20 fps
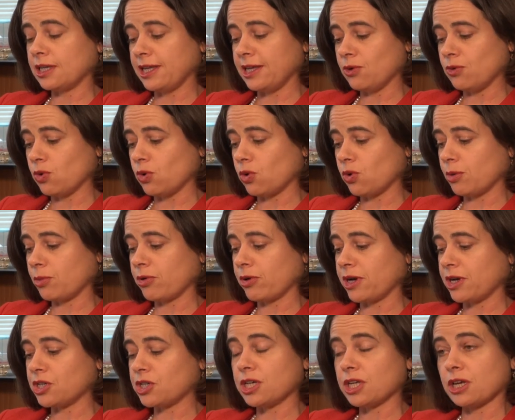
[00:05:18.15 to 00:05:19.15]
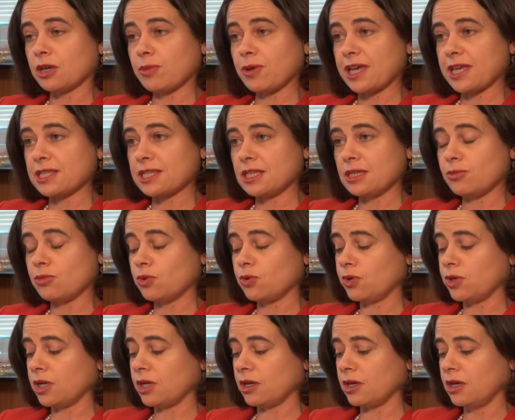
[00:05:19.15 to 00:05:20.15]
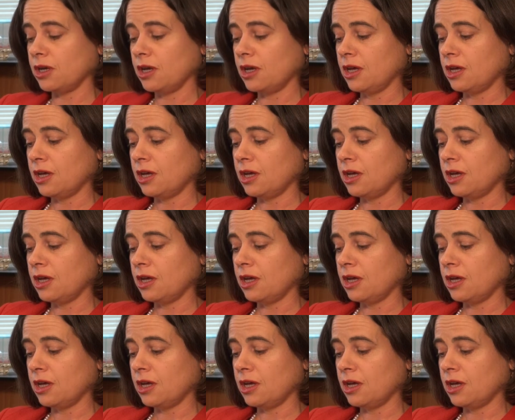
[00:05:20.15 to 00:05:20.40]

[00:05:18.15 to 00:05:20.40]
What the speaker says: legal cooperation and capacity building,